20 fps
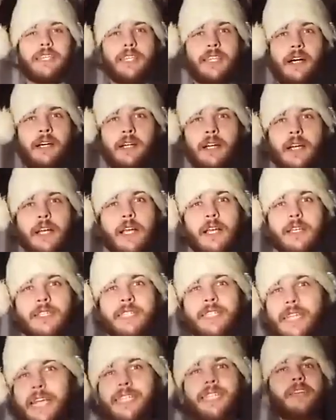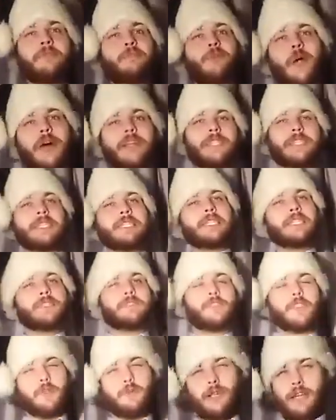than the sitting president
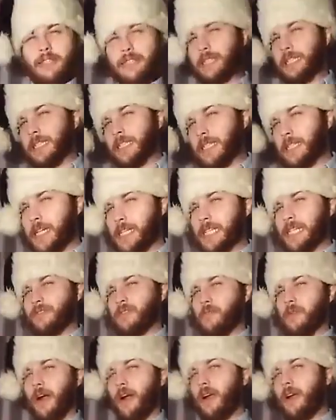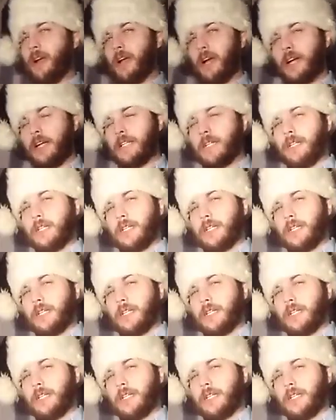of the United States of America?